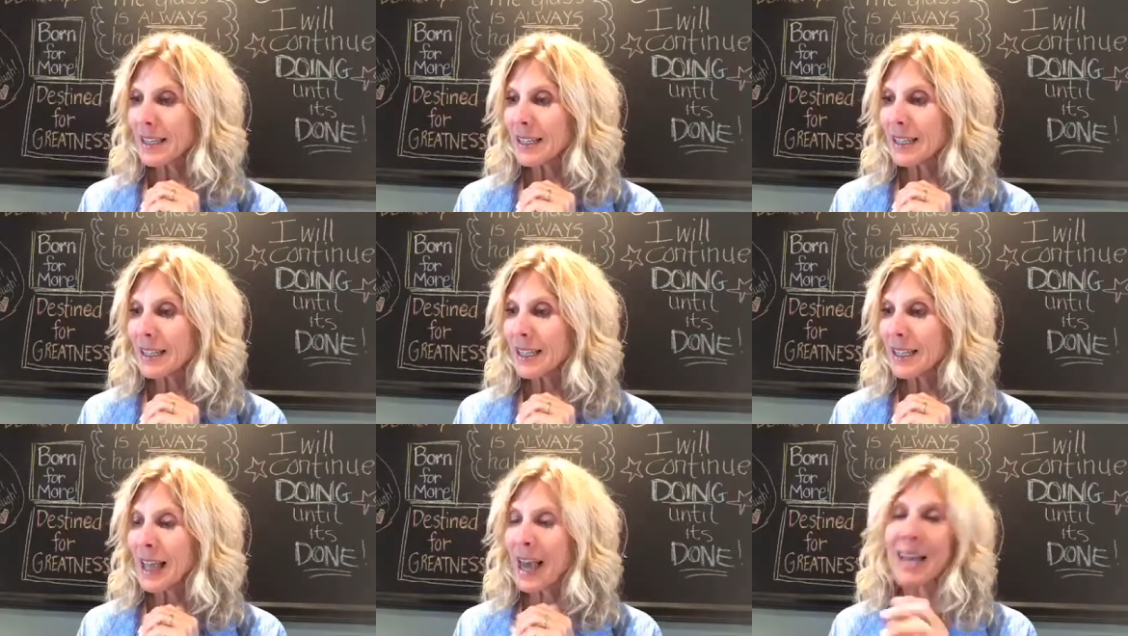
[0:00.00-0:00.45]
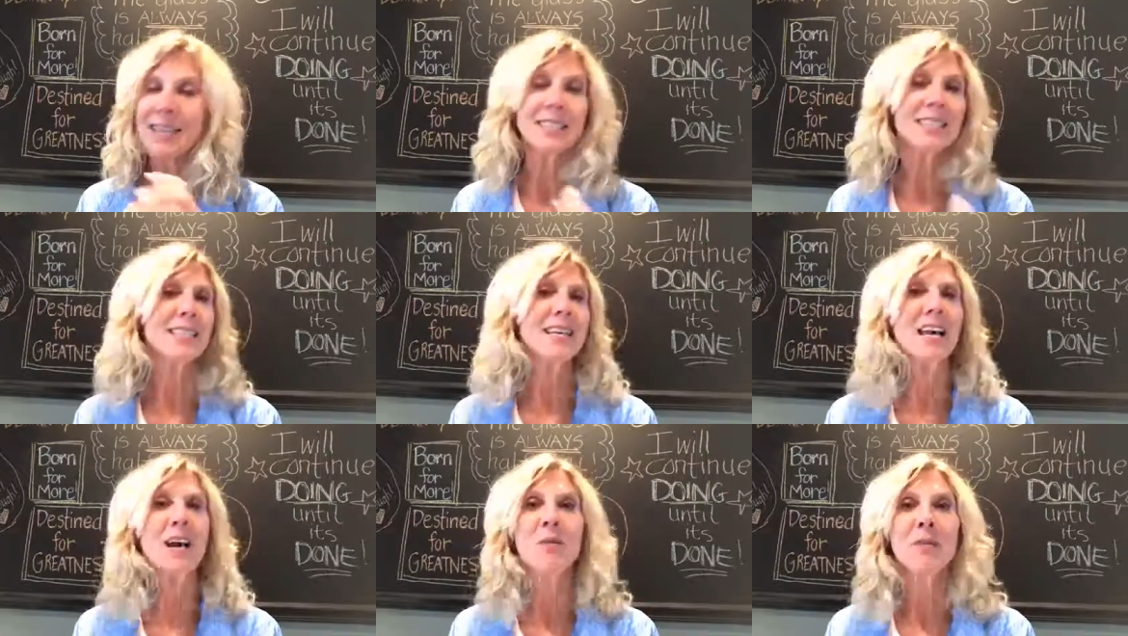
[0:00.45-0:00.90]
last
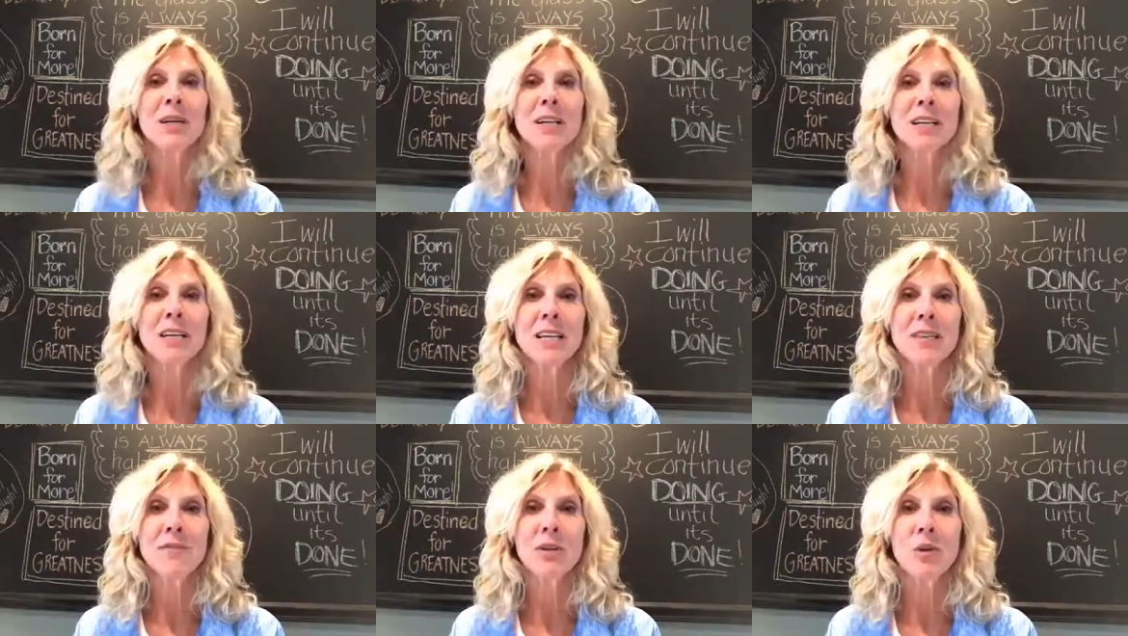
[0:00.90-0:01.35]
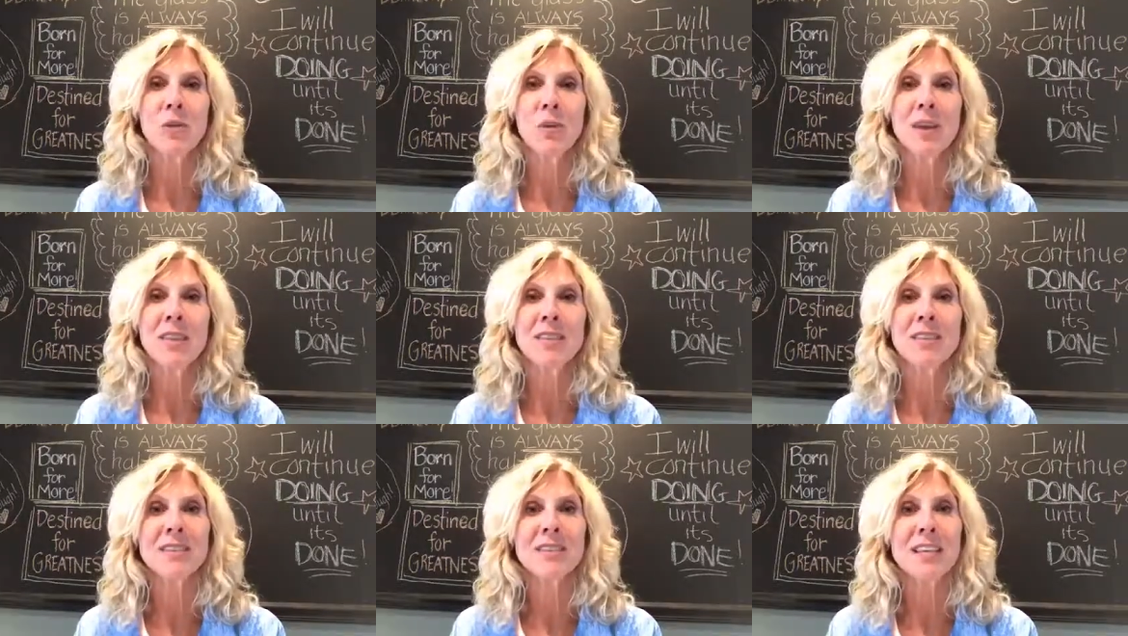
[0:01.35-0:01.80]
thing I want to leave you
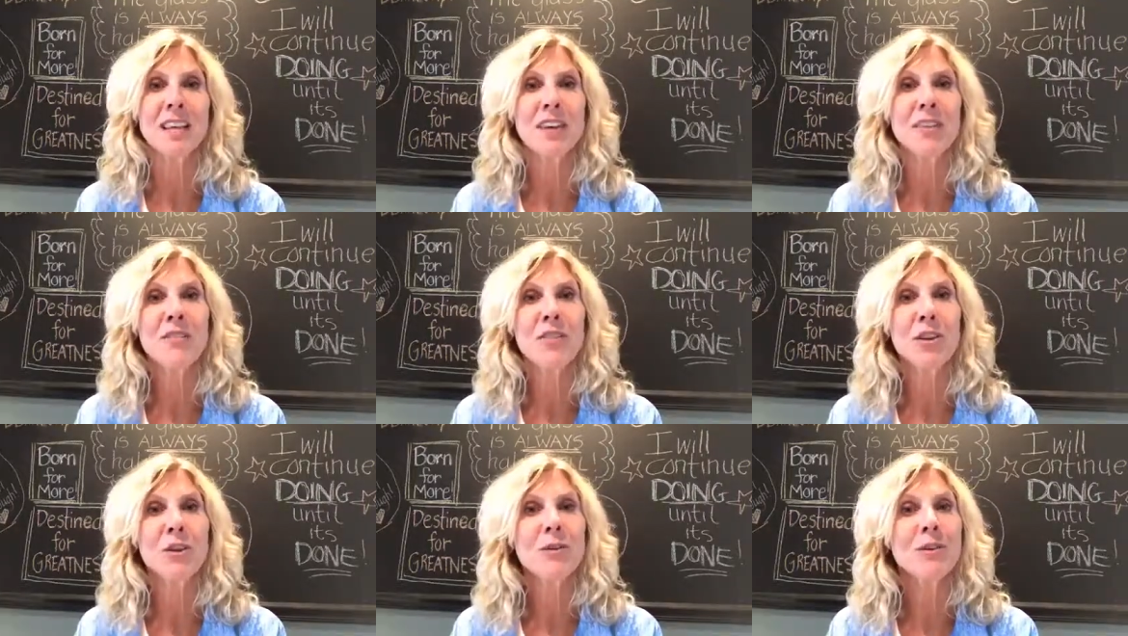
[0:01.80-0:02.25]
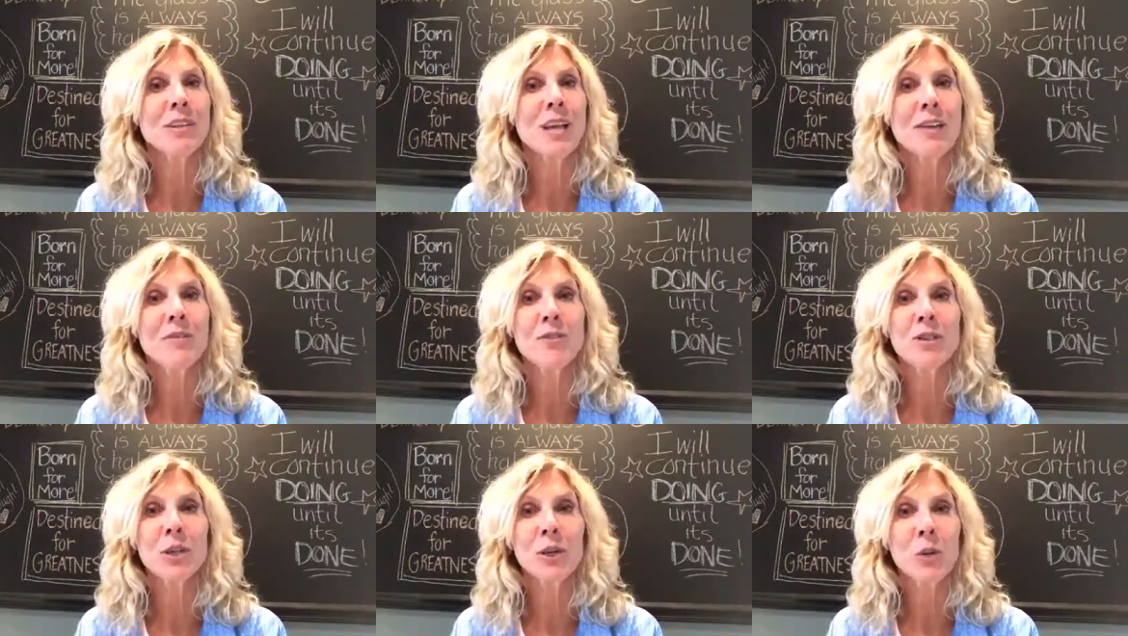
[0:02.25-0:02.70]
with is if you
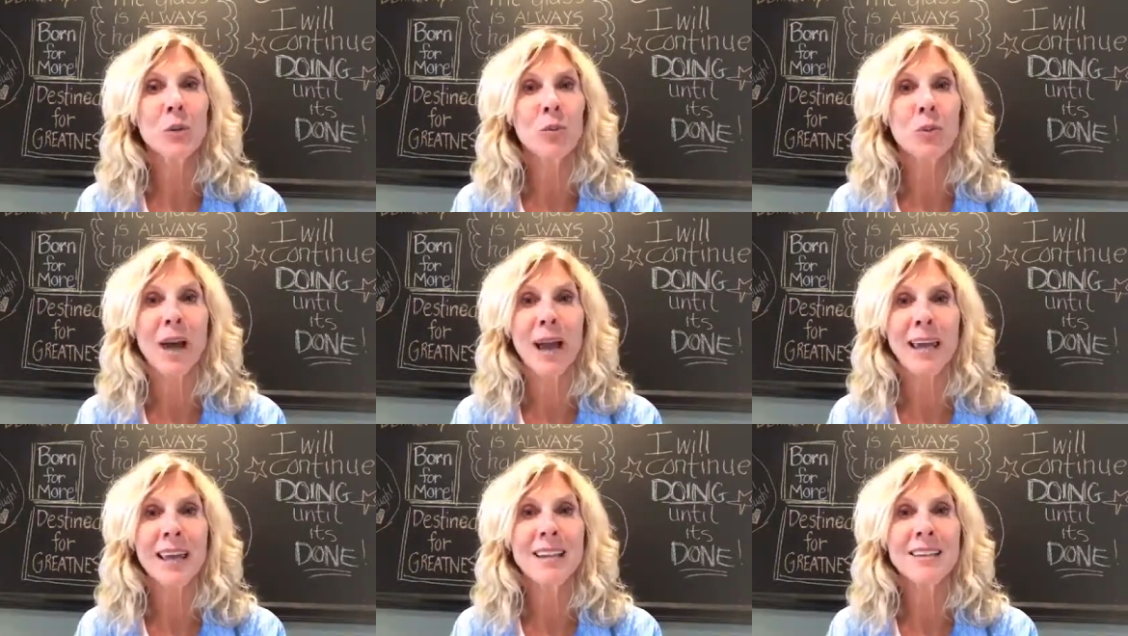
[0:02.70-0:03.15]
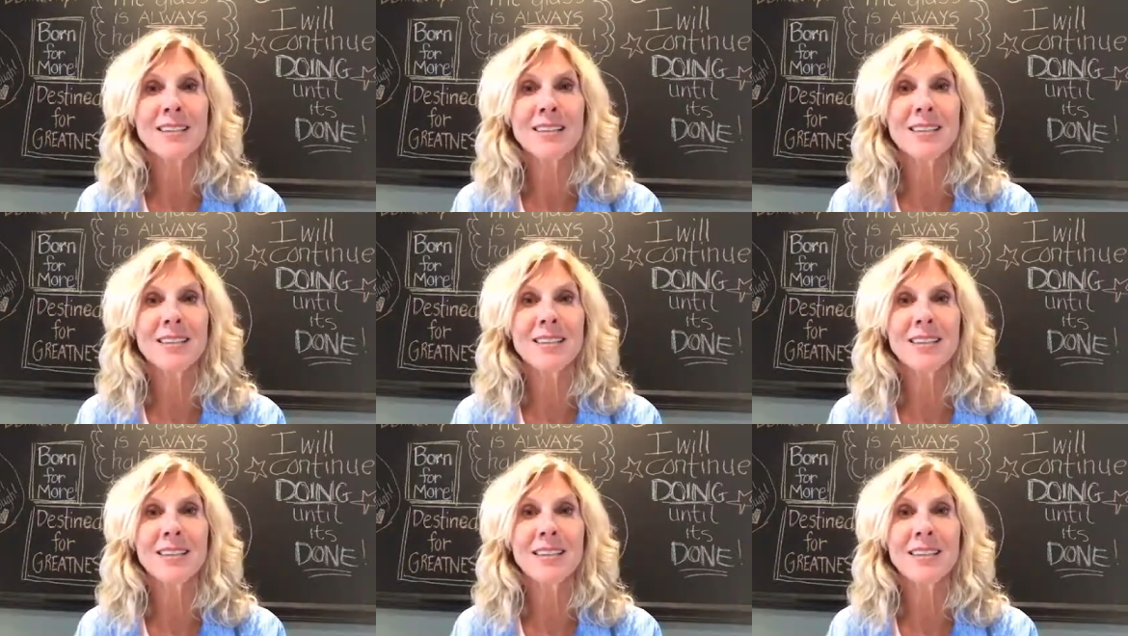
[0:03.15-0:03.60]
love to
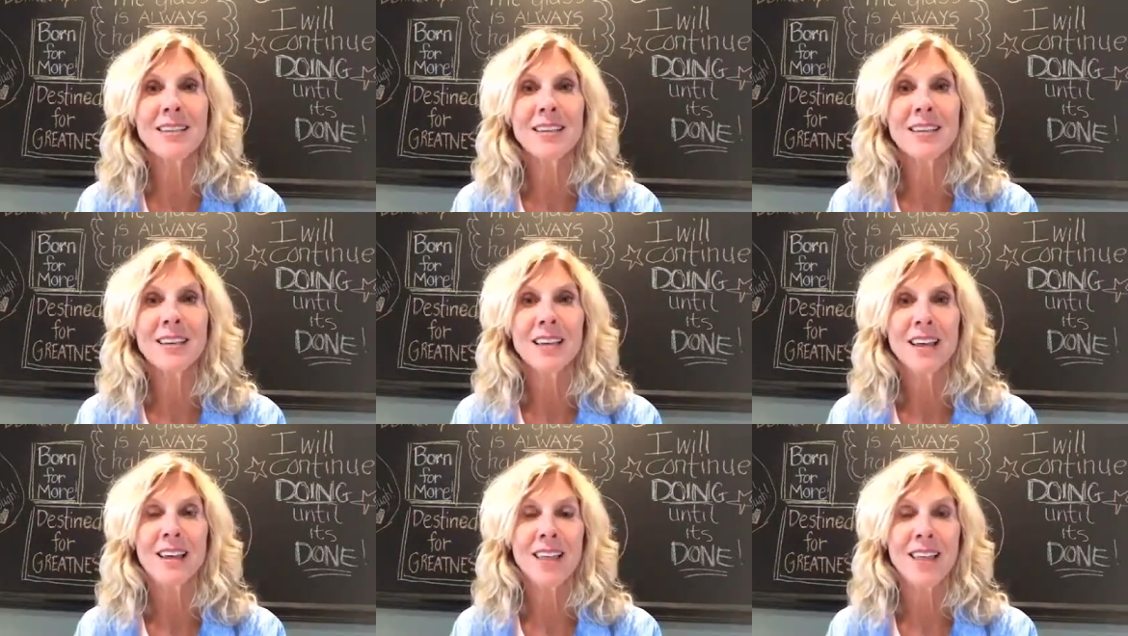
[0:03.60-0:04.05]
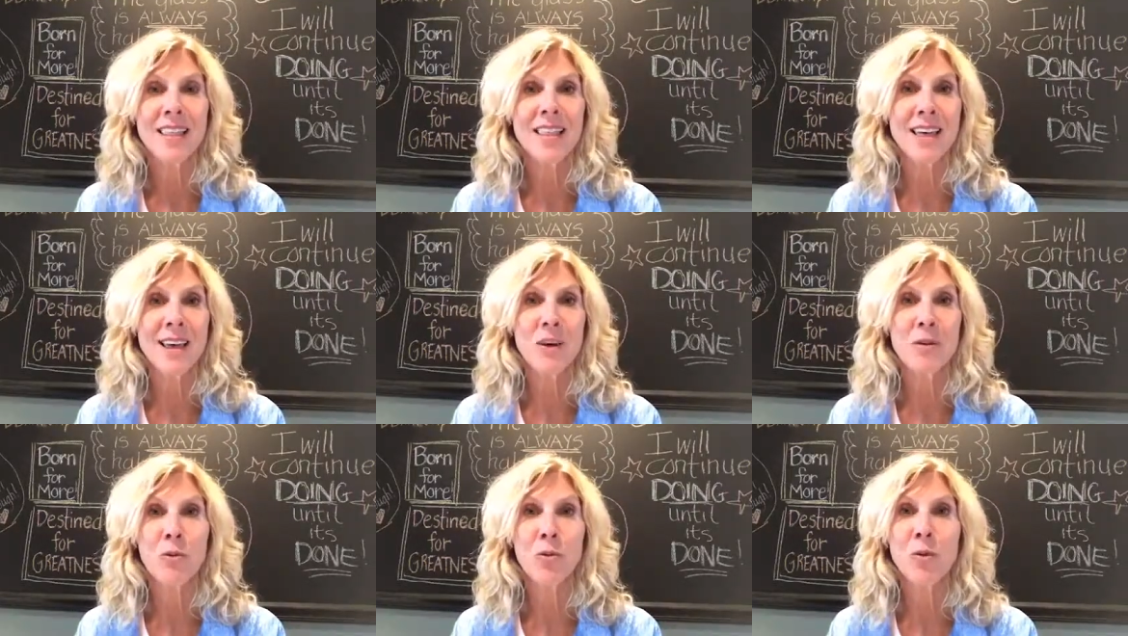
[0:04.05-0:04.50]
write,
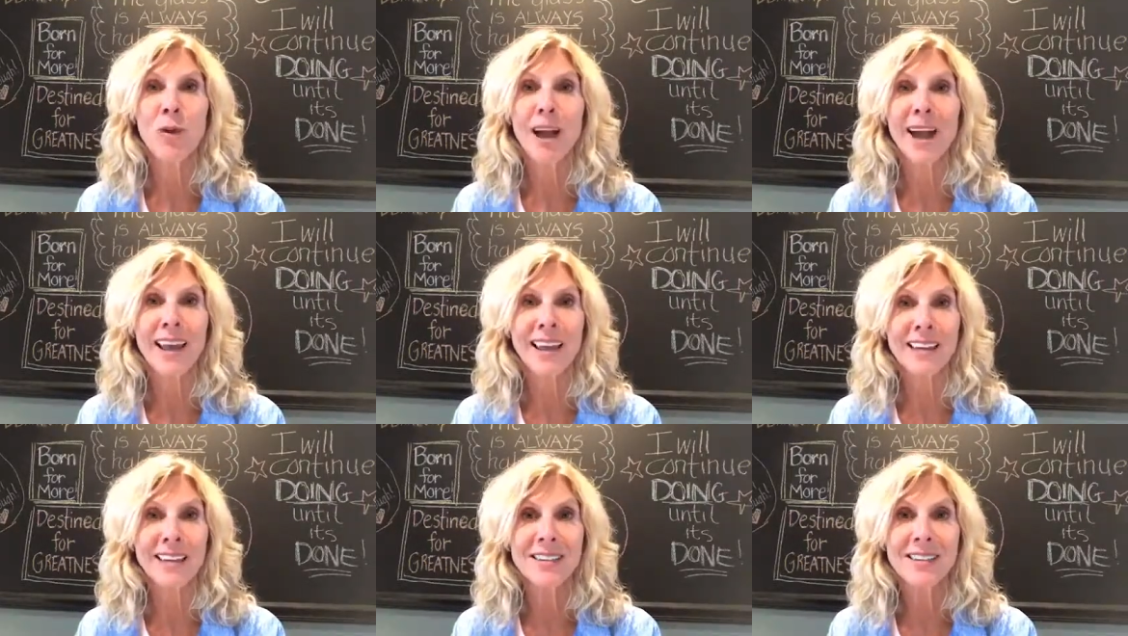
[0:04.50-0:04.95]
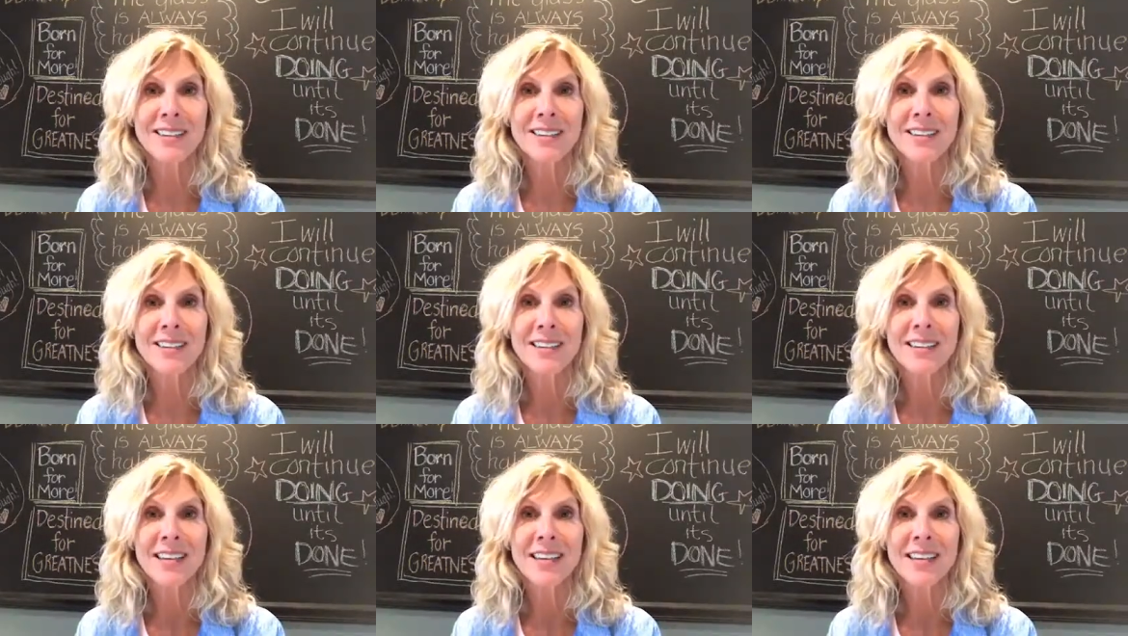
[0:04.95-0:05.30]
then write.